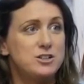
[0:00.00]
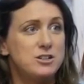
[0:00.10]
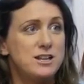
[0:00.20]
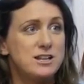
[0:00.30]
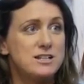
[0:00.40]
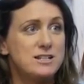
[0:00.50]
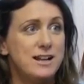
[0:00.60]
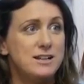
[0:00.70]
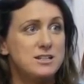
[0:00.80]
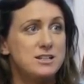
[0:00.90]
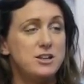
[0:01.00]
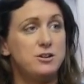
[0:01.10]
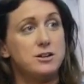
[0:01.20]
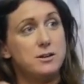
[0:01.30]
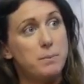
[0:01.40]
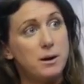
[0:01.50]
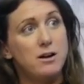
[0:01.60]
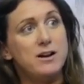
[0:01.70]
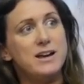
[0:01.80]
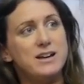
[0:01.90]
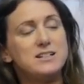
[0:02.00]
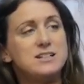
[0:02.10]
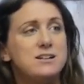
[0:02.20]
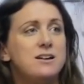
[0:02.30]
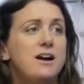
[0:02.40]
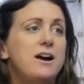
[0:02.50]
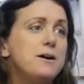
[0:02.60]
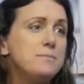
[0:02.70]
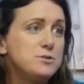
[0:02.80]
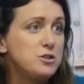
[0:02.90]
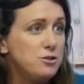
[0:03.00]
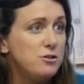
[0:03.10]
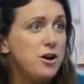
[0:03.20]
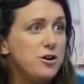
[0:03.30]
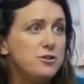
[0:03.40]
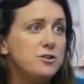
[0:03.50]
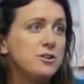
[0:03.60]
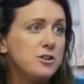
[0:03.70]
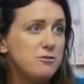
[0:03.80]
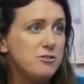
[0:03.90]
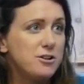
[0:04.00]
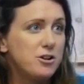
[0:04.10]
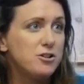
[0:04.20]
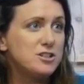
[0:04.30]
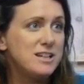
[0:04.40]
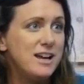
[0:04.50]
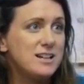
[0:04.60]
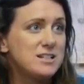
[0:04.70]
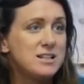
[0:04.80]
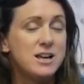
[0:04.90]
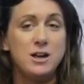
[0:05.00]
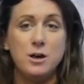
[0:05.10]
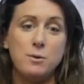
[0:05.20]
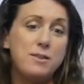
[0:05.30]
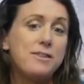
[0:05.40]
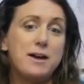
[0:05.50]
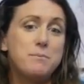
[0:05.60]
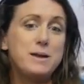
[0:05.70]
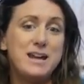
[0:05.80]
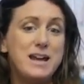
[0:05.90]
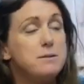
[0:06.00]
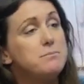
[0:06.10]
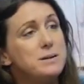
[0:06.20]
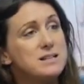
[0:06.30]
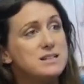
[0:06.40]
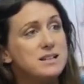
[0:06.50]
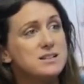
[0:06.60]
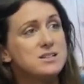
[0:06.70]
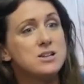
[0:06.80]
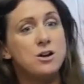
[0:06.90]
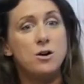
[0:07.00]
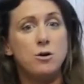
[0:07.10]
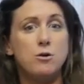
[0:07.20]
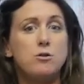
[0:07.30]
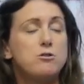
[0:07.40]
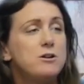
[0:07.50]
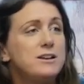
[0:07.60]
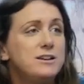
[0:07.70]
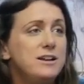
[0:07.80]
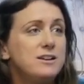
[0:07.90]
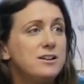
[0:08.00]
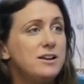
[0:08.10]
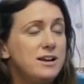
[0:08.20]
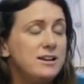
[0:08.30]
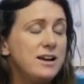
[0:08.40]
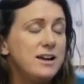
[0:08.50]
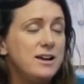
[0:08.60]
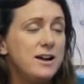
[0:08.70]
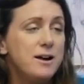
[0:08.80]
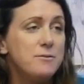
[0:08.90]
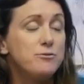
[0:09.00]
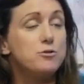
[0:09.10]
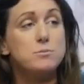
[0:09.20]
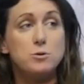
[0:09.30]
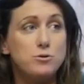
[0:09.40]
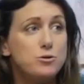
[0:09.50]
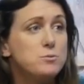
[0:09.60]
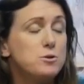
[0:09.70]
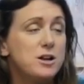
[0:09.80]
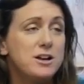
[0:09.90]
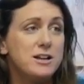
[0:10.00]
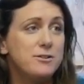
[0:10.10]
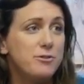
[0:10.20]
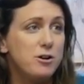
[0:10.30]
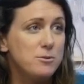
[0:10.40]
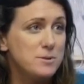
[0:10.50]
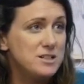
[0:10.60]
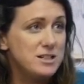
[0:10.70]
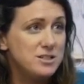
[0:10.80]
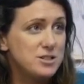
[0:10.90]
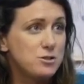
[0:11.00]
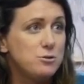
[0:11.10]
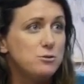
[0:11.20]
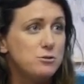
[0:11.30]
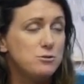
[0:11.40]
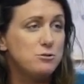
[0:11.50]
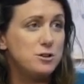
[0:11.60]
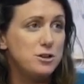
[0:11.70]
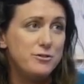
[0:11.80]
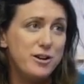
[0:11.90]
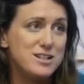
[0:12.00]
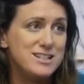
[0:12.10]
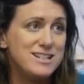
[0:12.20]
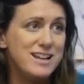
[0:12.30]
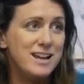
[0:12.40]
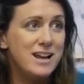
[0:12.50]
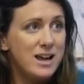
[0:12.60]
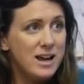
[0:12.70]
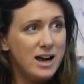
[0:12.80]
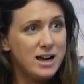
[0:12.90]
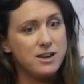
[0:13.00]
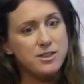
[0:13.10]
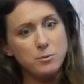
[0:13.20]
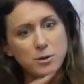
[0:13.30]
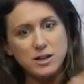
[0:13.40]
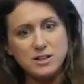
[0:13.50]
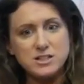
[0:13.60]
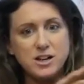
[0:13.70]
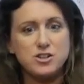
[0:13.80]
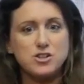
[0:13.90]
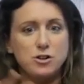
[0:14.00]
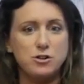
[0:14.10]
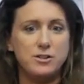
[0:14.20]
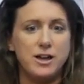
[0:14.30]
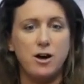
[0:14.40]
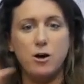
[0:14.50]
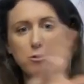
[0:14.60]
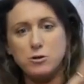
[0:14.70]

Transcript: to the extent that you can apply it to your own context, whether that be in business or in a more formal learning environment in a school or university. And I think we're going to touch on that whole